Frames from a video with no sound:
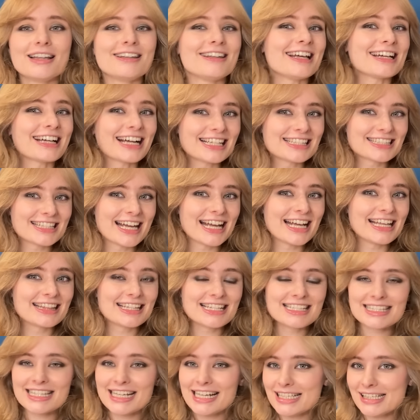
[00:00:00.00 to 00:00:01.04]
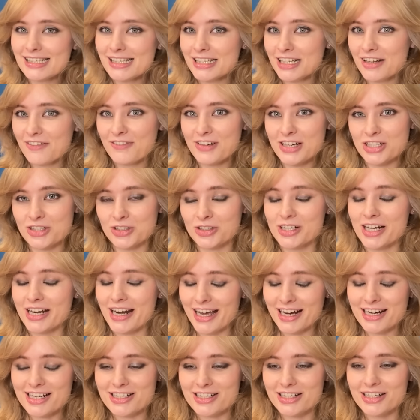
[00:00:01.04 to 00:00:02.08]
Like I say, this isn't an official
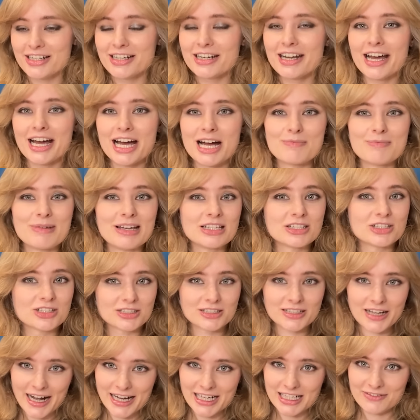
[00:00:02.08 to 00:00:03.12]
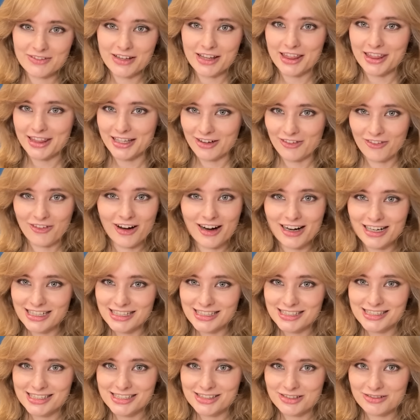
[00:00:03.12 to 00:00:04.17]
connection, it's just kind of a
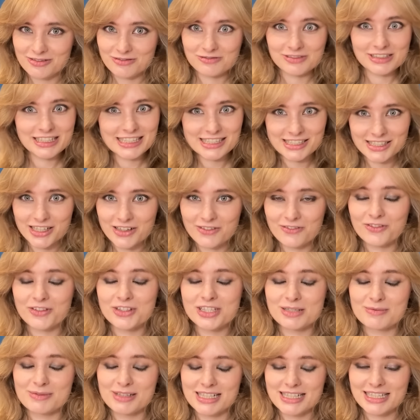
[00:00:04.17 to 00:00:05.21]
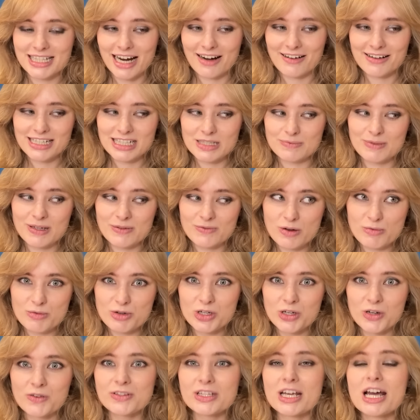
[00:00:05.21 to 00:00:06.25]
theorised reason for some of these characters being
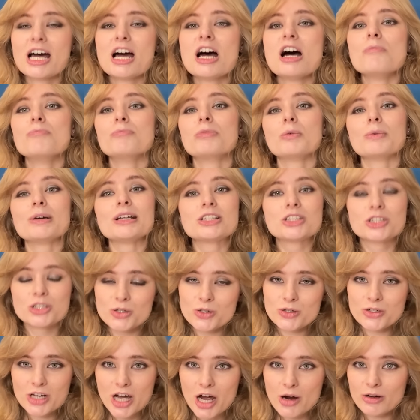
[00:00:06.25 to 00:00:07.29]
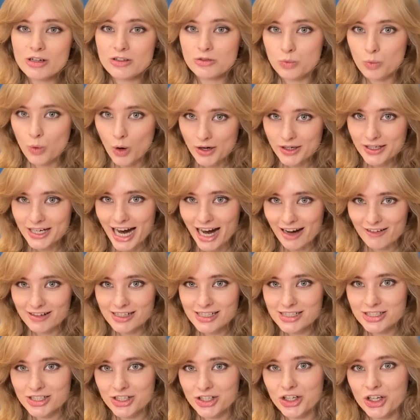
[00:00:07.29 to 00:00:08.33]
removed, but we do know of one
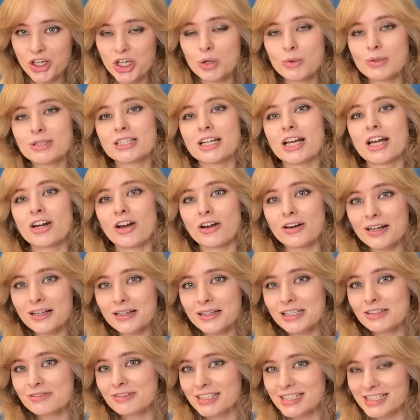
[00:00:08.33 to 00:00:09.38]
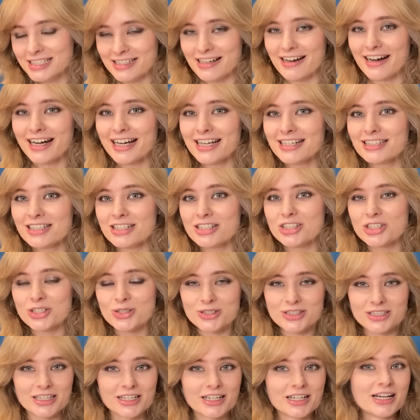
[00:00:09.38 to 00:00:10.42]
character who was canonically redesigned due
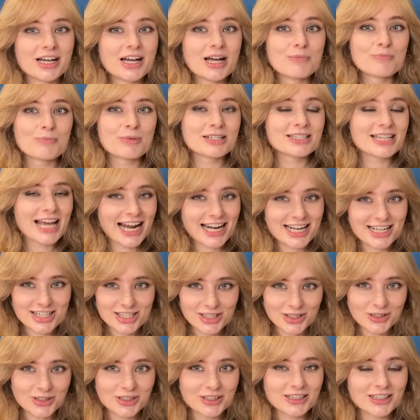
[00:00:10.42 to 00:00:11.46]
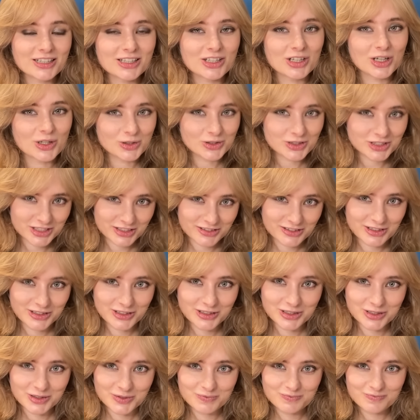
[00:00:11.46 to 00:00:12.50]
to potential
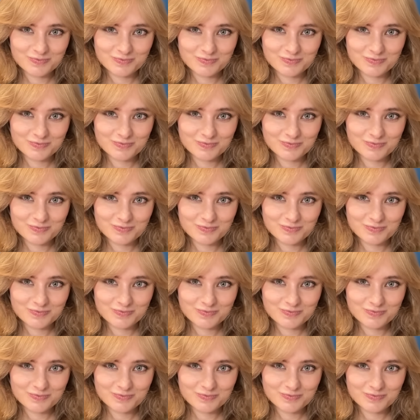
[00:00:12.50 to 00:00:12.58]
cultural